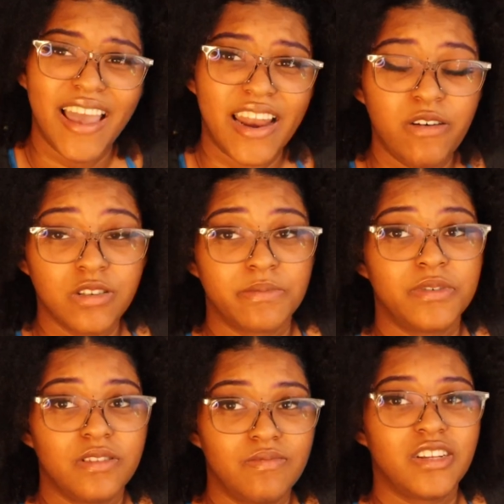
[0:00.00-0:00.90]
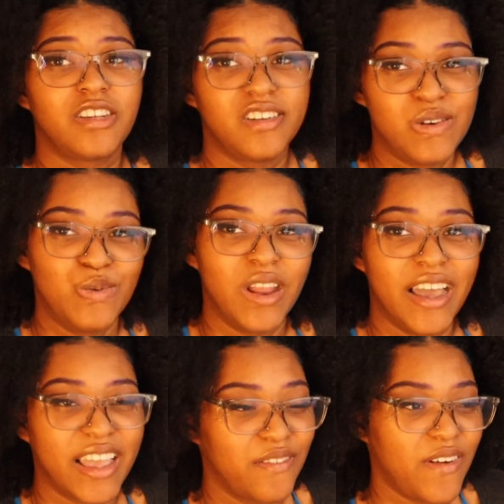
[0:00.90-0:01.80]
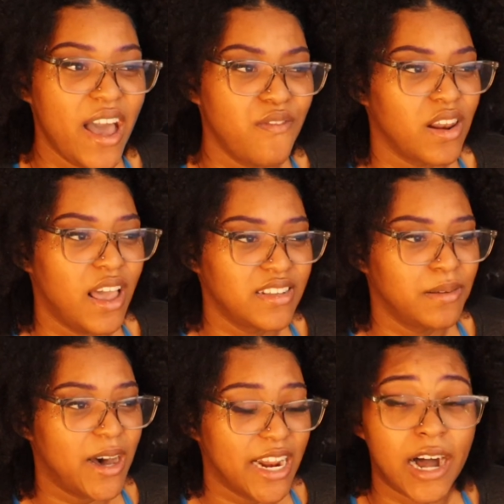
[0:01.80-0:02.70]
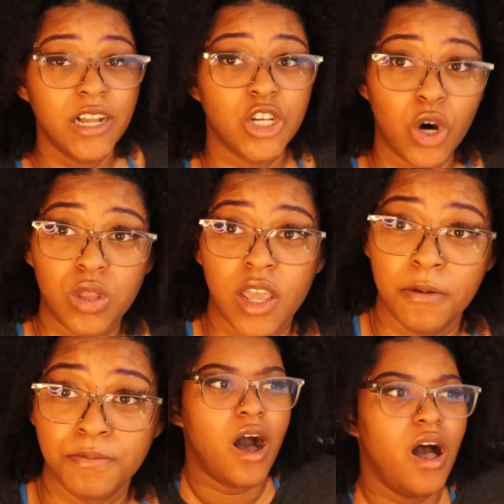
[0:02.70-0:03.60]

And I was a bold bitch too. Like, if I ever liked somebody, I told them.